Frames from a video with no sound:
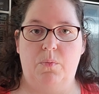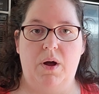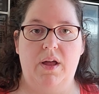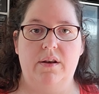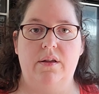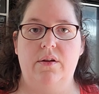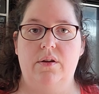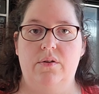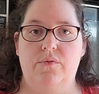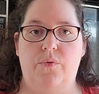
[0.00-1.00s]
one
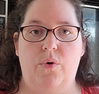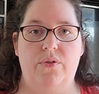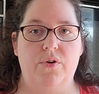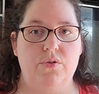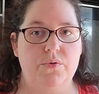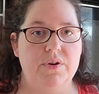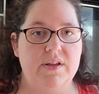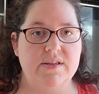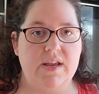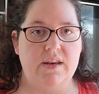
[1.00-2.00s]
for the
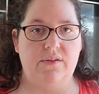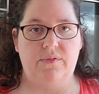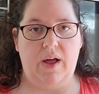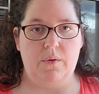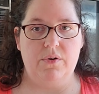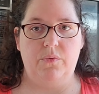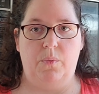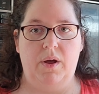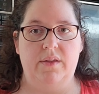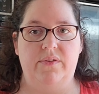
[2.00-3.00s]
gluten-containing flours
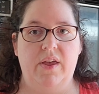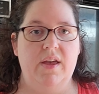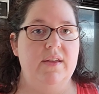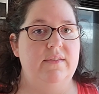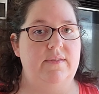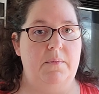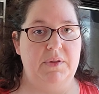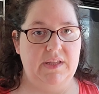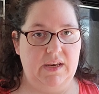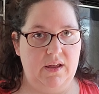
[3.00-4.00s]
was
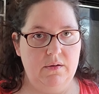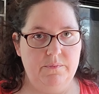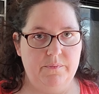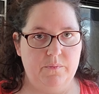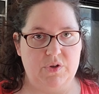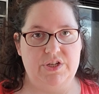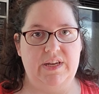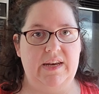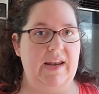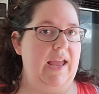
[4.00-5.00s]
semolina, which
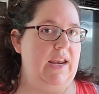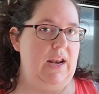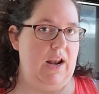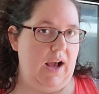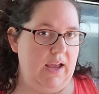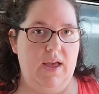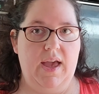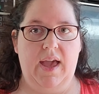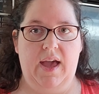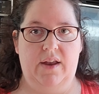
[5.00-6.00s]
needed 89,
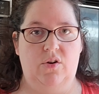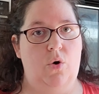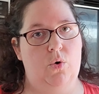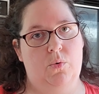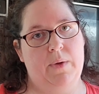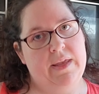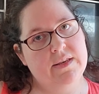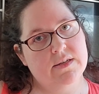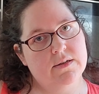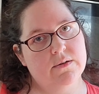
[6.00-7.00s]
and whole
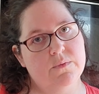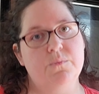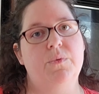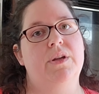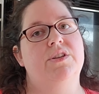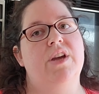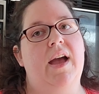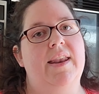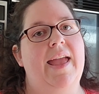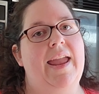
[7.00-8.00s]
wheat, which
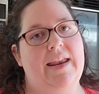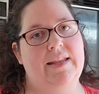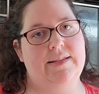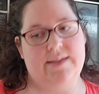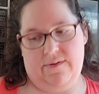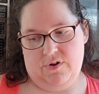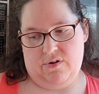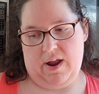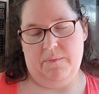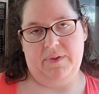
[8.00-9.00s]
had 87
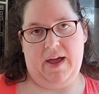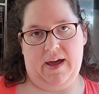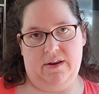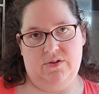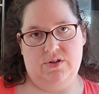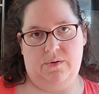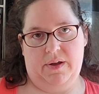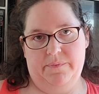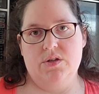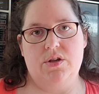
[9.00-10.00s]
grams added to
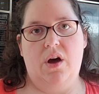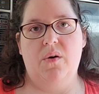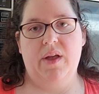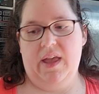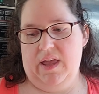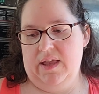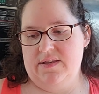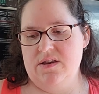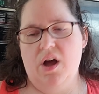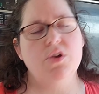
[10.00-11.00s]
it. So
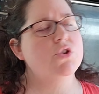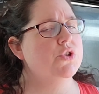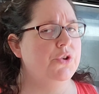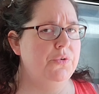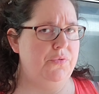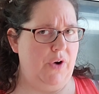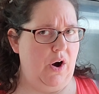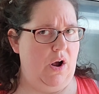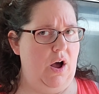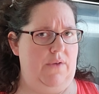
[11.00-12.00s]
it's not too
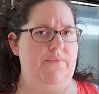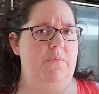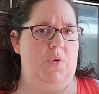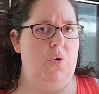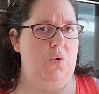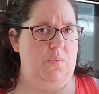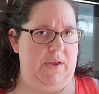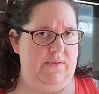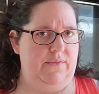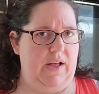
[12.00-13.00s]
far off from the whole
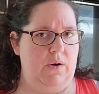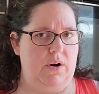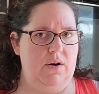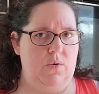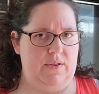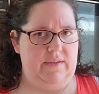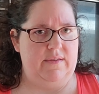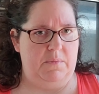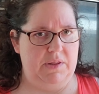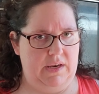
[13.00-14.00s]
wheat flour or the
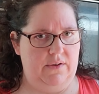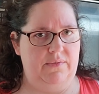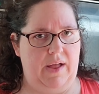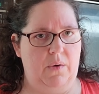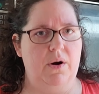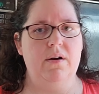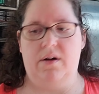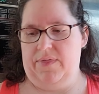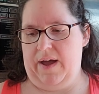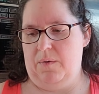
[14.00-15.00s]
semolina flour
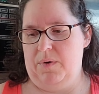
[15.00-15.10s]
on that